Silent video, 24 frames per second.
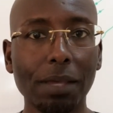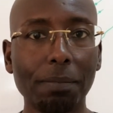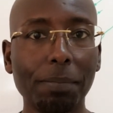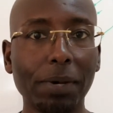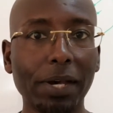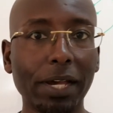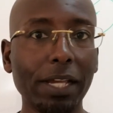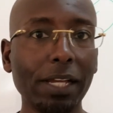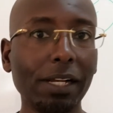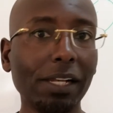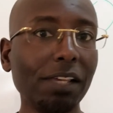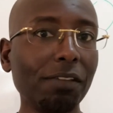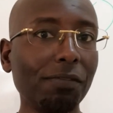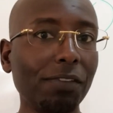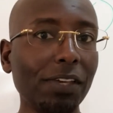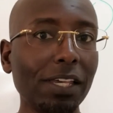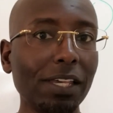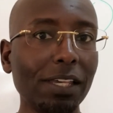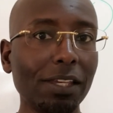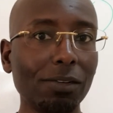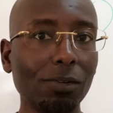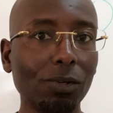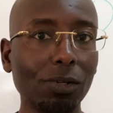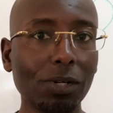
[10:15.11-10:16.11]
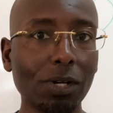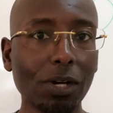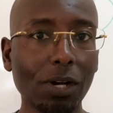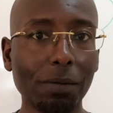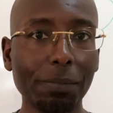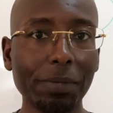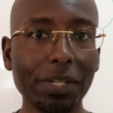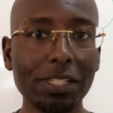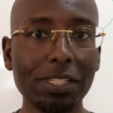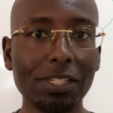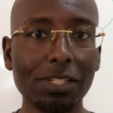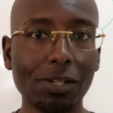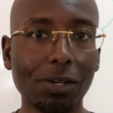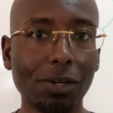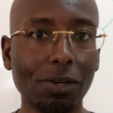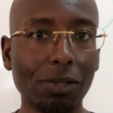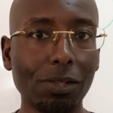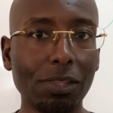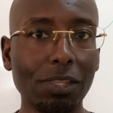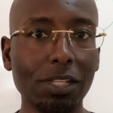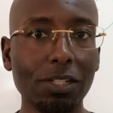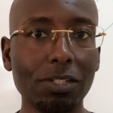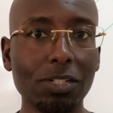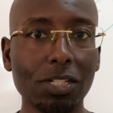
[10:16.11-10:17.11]
by leaving your comments
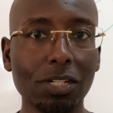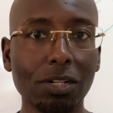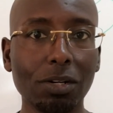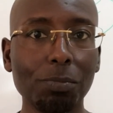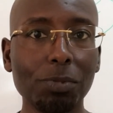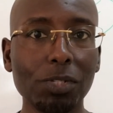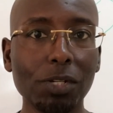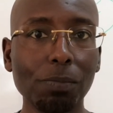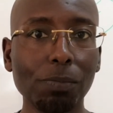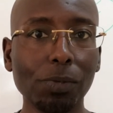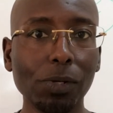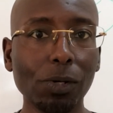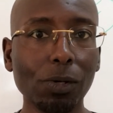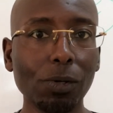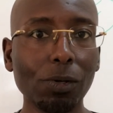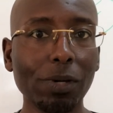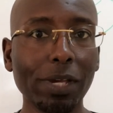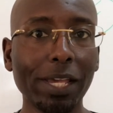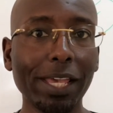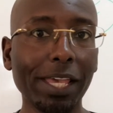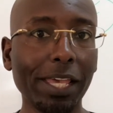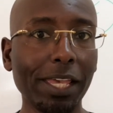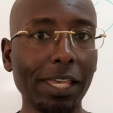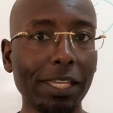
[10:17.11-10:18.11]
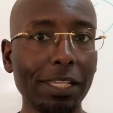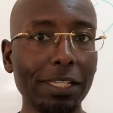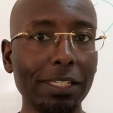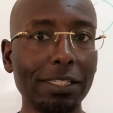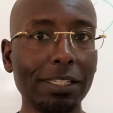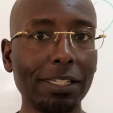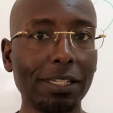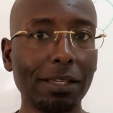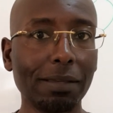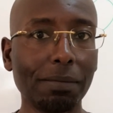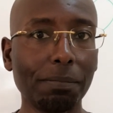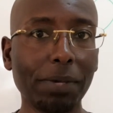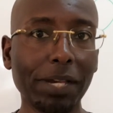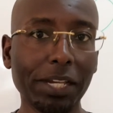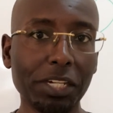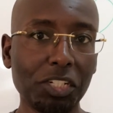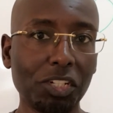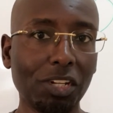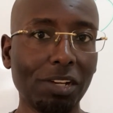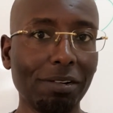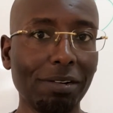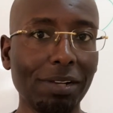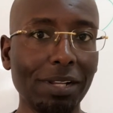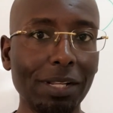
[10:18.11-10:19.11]
on the description below and by
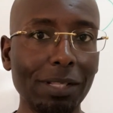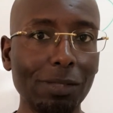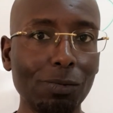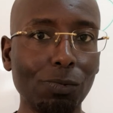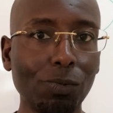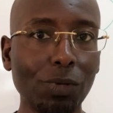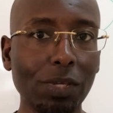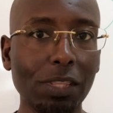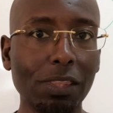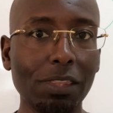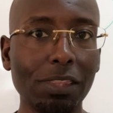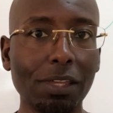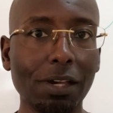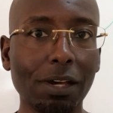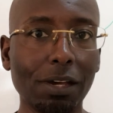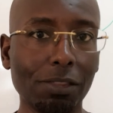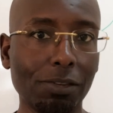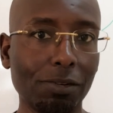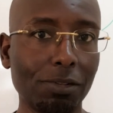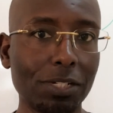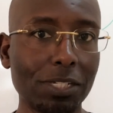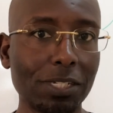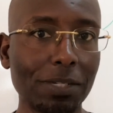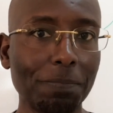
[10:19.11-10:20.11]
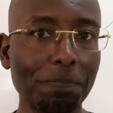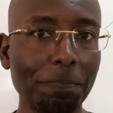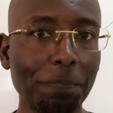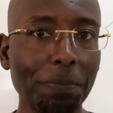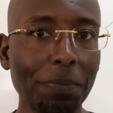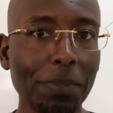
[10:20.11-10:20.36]
sharing it with others.